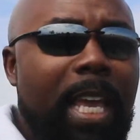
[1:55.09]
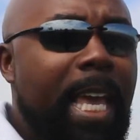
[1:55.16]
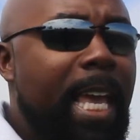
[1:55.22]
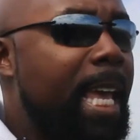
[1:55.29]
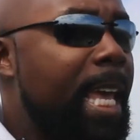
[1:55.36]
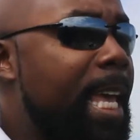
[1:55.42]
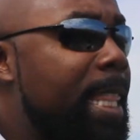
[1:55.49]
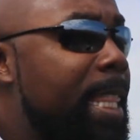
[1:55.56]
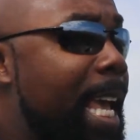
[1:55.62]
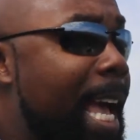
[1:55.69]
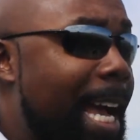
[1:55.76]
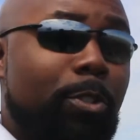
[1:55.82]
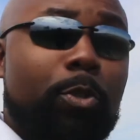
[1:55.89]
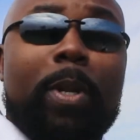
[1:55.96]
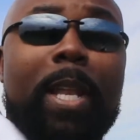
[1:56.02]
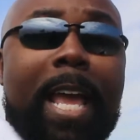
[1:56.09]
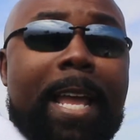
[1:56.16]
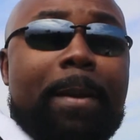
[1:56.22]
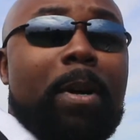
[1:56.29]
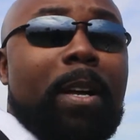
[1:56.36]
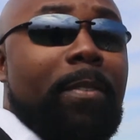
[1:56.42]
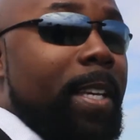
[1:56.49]
And the actual
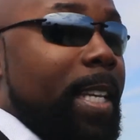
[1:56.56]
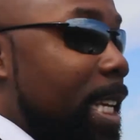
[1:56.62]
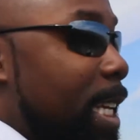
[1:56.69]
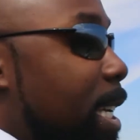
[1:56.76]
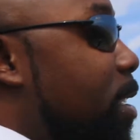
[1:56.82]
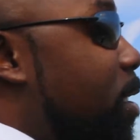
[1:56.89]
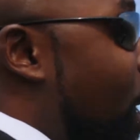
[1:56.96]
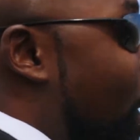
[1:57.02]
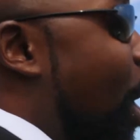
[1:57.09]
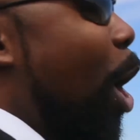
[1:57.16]
name of it is